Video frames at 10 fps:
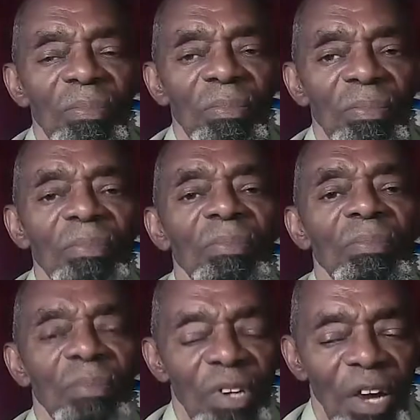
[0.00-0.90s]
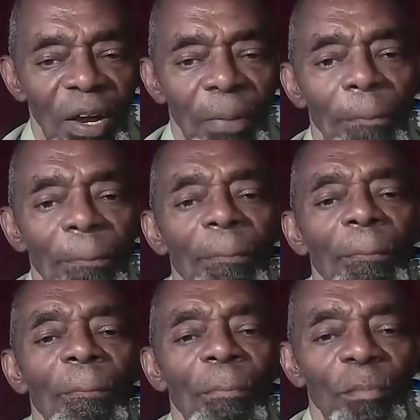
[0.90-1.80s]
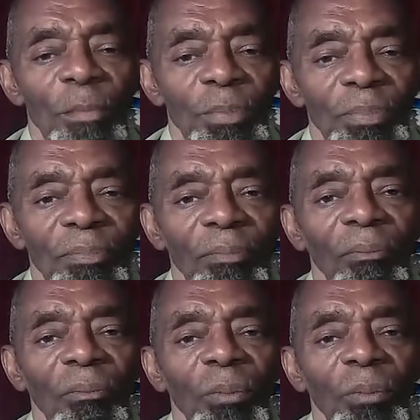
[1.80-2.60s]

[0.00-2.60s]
the truth you're telling. Unfortunately, that's